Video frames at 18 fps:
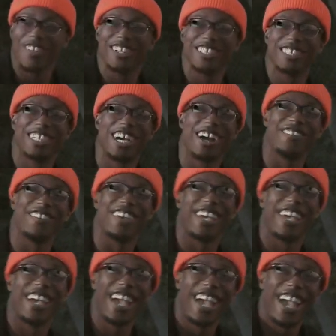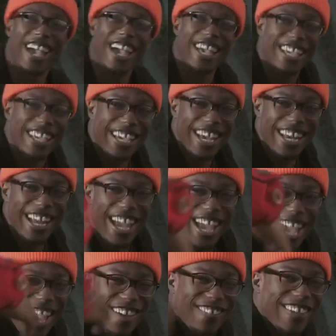it's gumping. Yeah, they
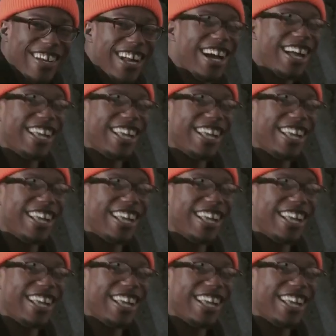hate, but I